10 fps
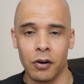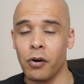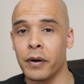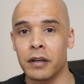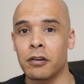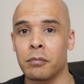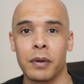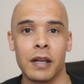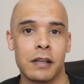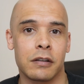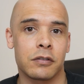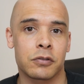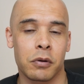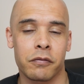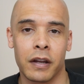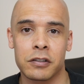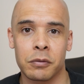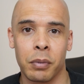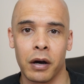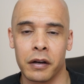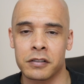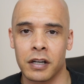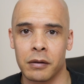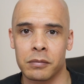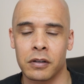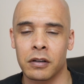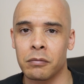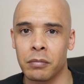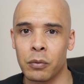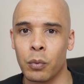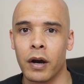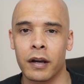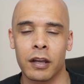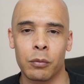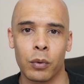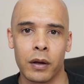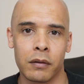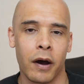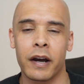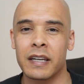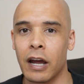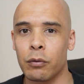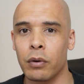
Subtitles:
Or it could be joint venture partnerships. It could be working with high net